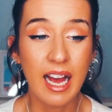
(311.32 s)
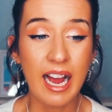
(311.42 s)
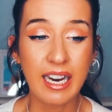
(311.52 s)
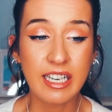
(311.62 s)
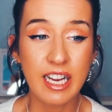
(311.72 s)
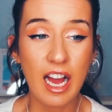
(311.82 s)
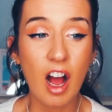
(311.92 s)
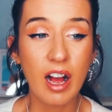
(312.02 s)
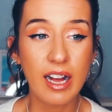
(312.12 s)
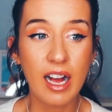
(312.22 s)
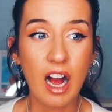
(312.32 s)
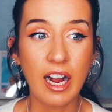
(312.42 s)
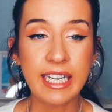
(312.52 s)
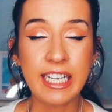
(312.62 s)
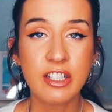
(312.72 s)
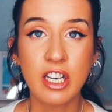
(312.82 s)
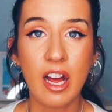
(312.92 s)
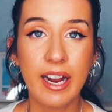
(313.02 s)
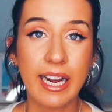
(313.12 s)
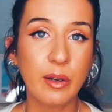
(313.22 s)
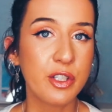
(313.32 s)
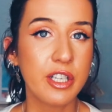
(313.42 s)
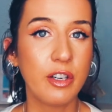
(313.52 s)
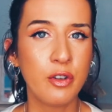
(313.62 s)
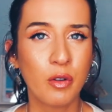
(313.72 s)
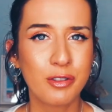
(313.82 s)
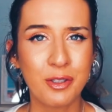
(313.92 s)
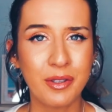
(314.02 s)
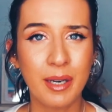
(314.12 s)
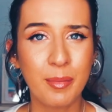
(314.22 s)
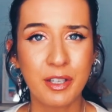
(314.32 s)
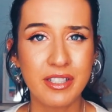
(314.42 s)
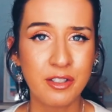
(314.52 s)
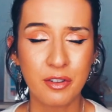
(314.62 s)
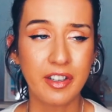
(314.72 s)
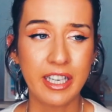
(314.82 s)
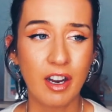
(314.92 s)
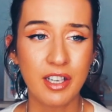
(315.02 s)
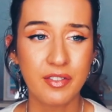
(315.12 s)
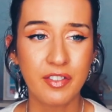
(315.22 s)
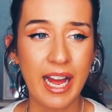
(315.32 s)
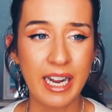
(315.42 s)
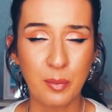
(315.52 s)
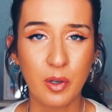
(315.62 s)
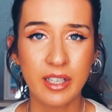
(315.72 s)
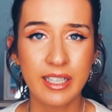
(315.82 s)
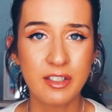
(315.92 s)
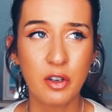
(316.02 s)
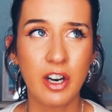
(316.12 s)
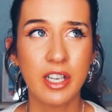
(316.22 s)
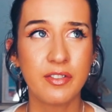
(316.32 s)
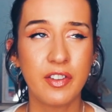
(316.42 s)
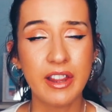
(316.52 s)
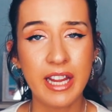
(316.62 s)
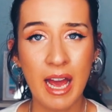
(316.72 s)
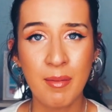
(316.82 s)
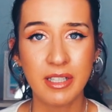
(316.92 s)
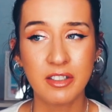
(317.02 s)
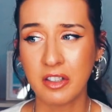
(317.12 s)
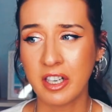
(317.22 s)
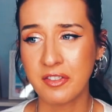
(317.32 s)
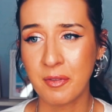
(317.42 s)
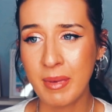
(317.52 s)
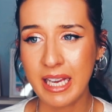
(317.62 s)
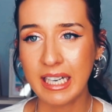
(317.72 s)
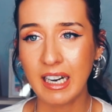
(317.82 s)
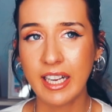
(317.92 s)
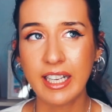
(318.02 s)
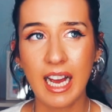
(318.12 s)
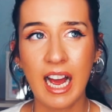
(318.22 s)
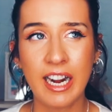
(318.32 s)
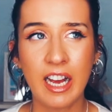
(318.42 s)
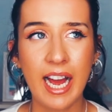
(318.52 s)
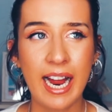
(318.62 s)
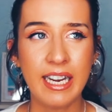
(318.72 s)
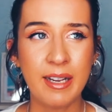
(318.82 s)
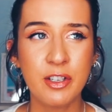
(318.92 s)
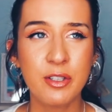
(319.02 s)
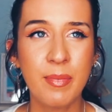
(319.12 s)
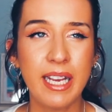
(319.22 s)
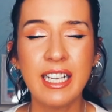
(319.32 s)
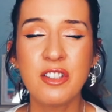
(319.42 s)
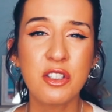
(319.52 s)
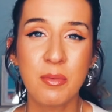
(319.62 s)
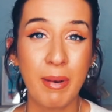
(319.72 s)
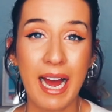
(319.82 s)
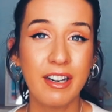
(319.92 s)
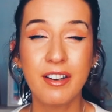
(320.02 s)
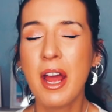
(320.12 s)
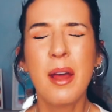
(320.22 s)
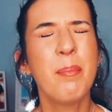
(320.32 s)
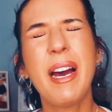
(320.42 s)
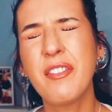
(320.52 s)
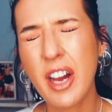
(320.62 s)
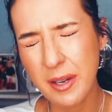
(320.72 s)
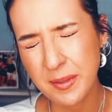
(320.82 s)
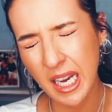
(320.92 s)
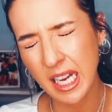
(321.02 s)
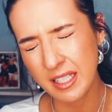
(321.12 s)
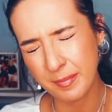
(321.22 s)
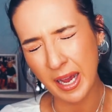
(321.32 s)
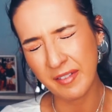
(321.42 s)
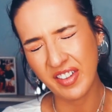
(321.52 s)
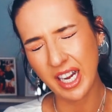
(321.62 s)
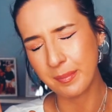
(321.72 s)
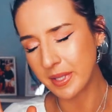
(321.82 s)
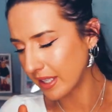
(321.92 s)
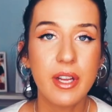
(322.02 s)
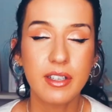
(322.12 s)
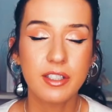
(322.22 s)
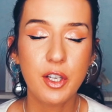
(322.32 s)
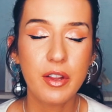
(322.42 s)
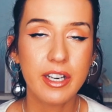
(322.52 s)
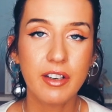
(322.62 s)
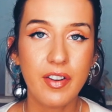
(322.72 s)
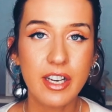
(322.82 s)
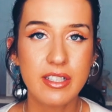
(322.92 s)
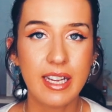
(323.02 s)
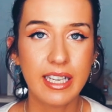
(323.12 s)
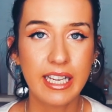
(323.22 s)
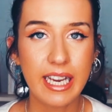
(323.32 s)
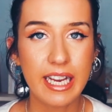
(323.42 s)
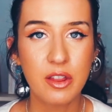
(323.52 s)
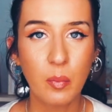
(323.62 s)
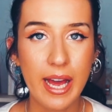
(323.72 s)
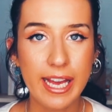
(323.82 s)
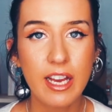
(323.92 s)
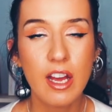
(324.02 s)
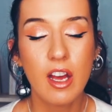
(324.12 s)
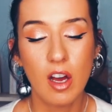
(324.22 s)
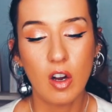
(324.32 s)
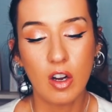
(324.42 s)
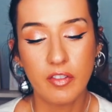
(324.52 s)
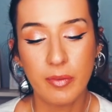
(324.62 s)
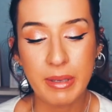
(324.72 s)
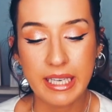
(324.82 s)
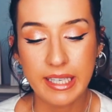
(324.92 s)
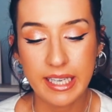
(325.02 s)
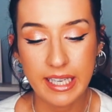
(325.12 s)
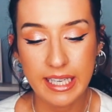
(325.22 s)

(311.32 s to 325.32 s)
and I need to learn how to not do that, because it's not very nice for anyone. It's not nice for them. It's not nice for me. Like, it's just bad vibes, guys. Bad vibes. So there are factors that can get in the way of being